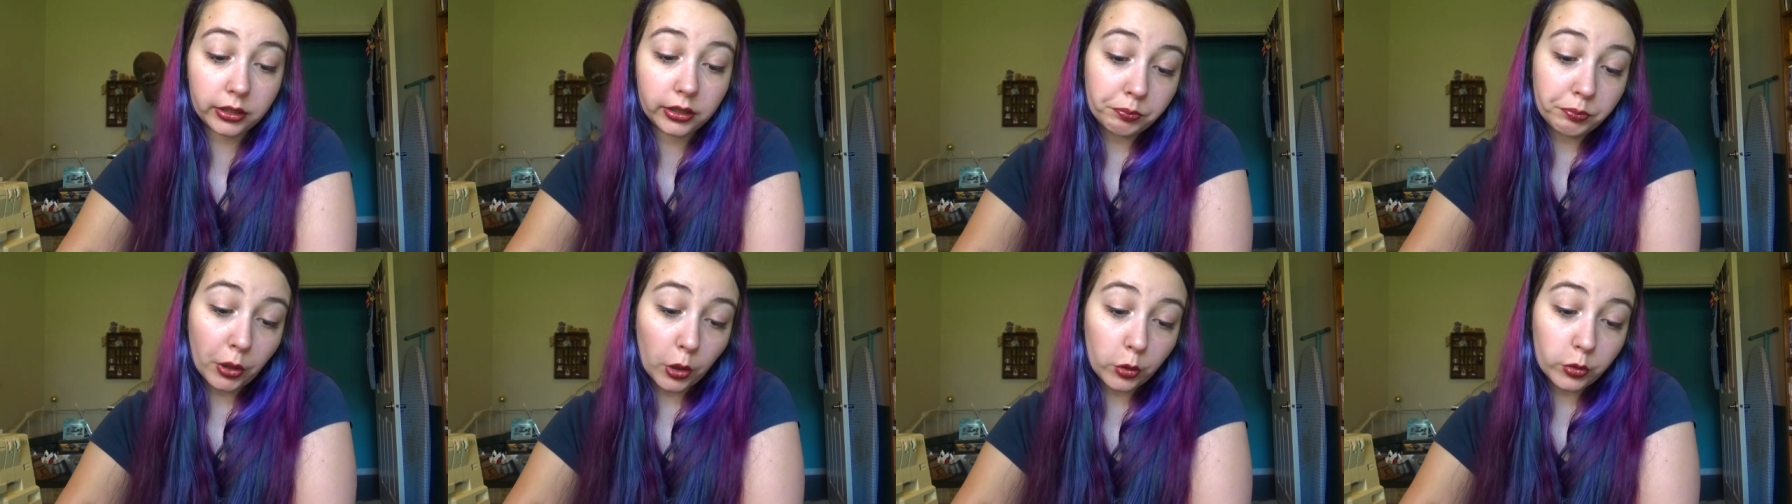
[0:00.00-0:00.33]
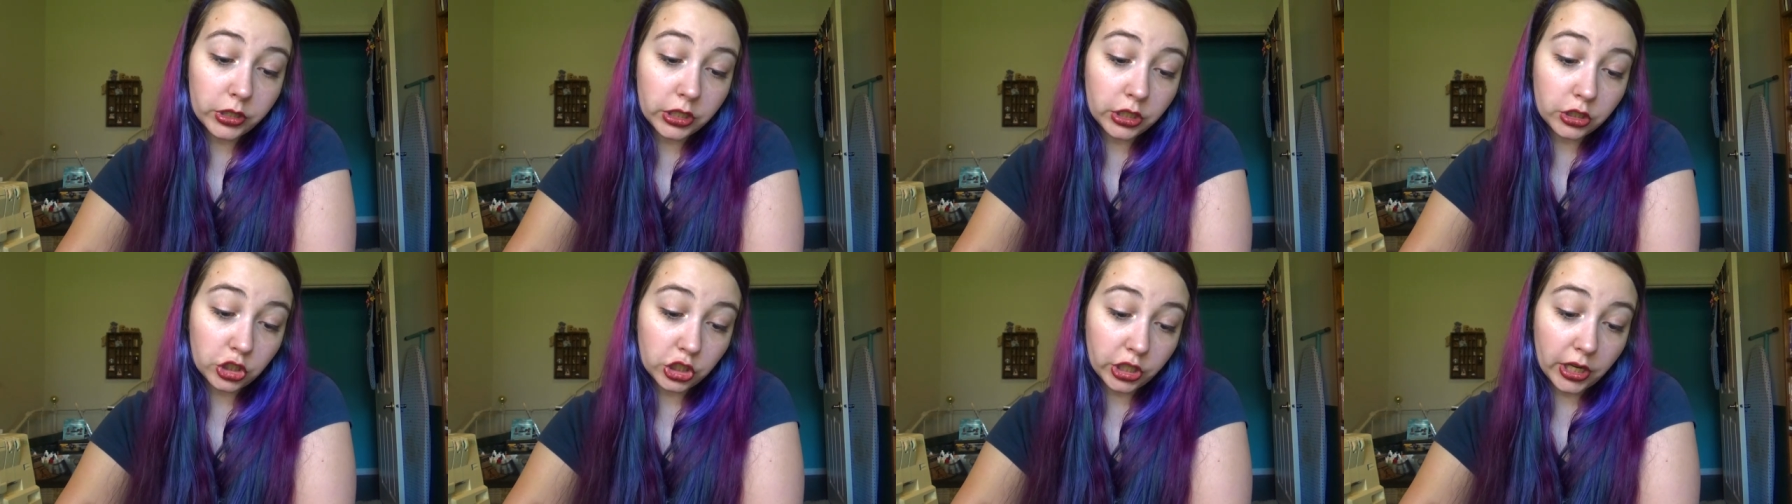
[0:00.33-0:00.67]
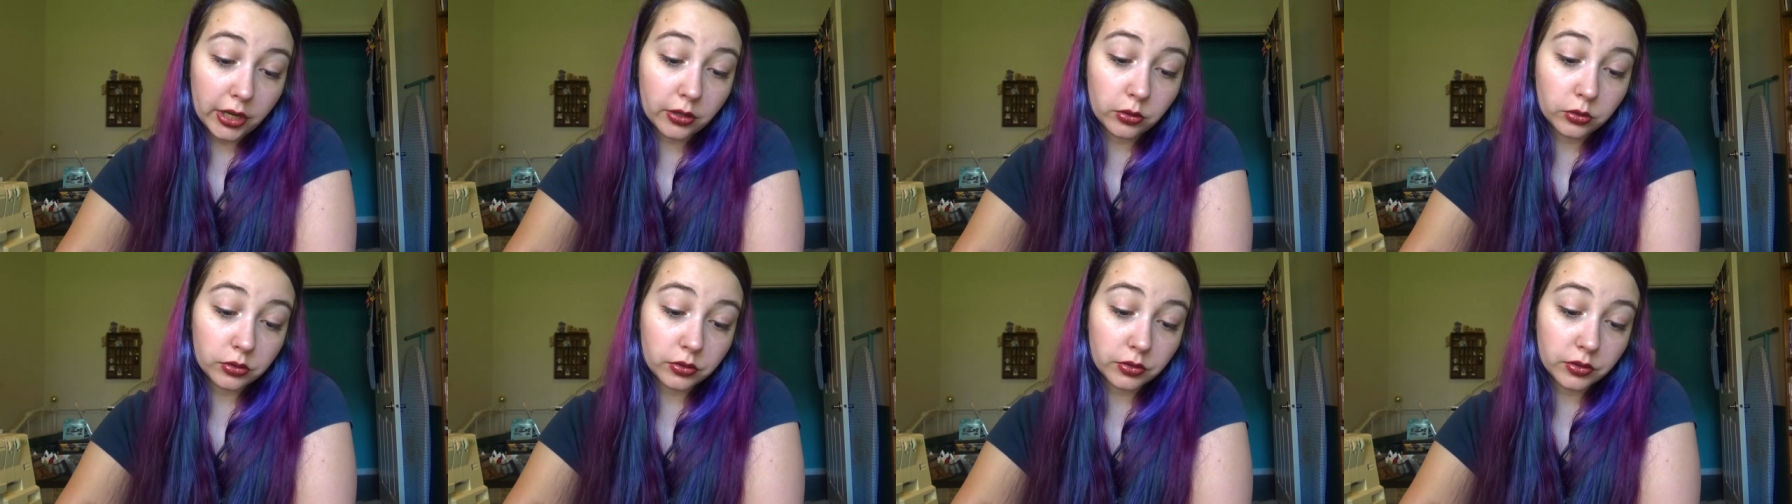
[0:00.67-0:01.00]
boning
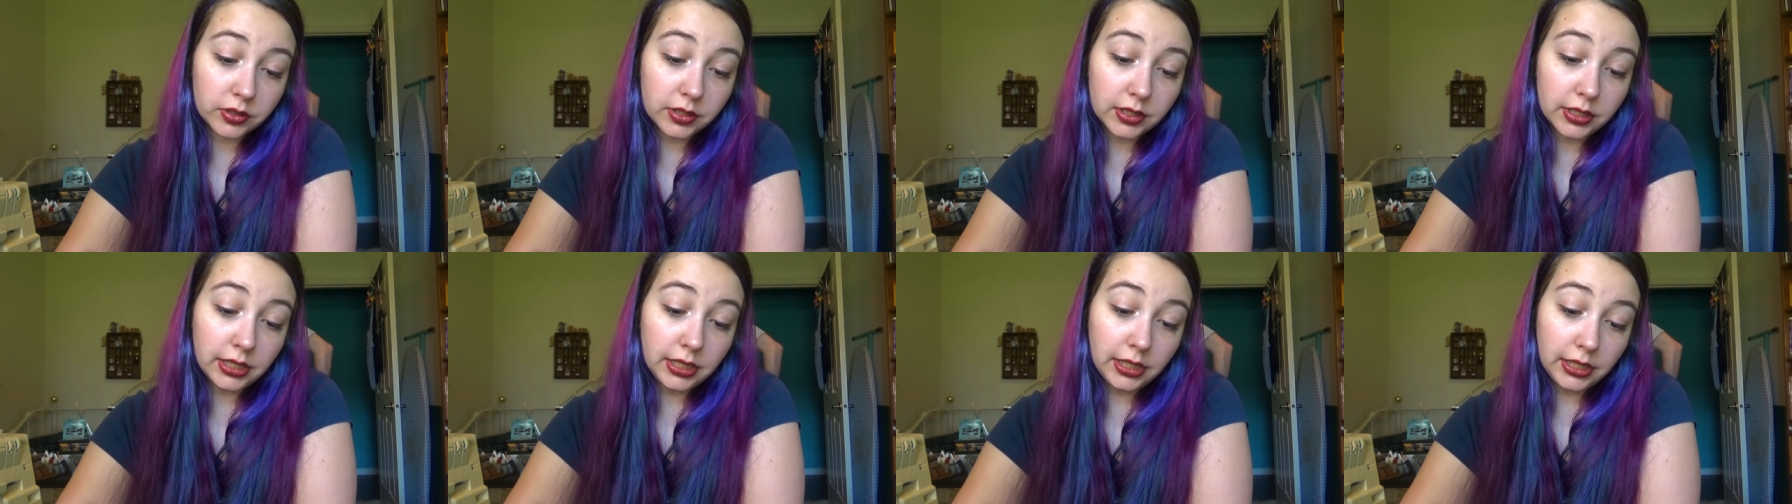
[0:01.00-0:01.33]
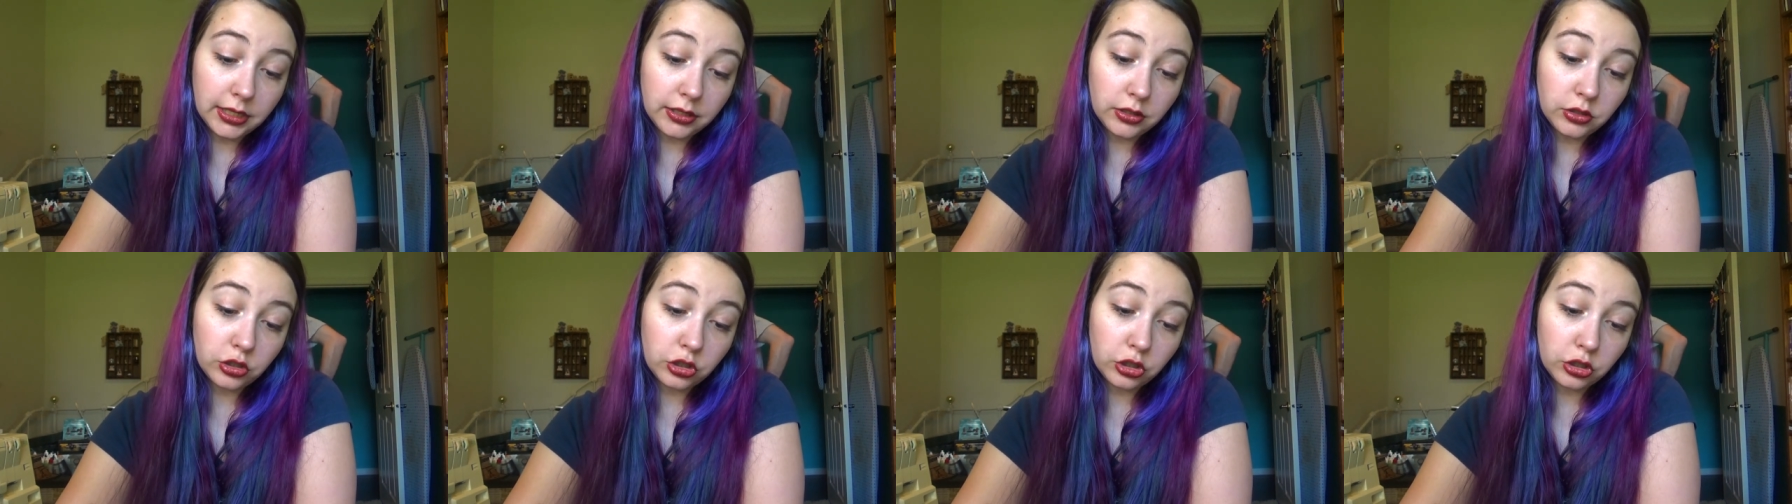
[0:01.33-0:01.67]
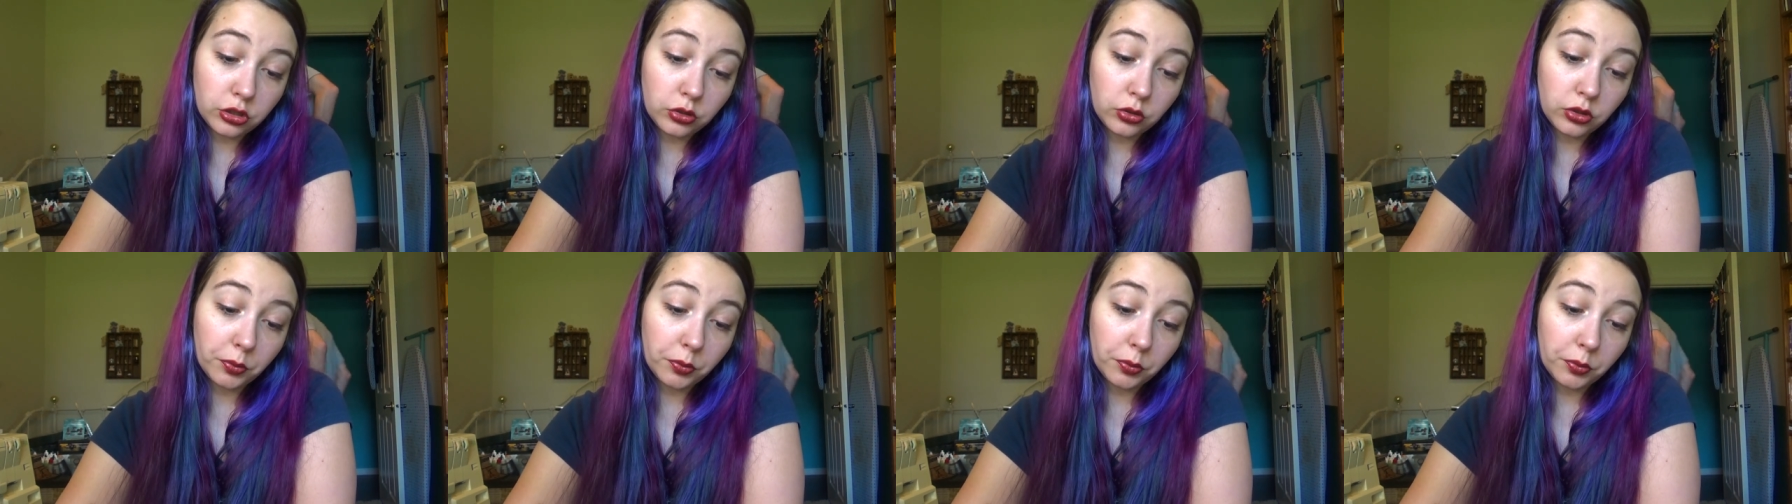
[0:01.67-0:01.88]
channels into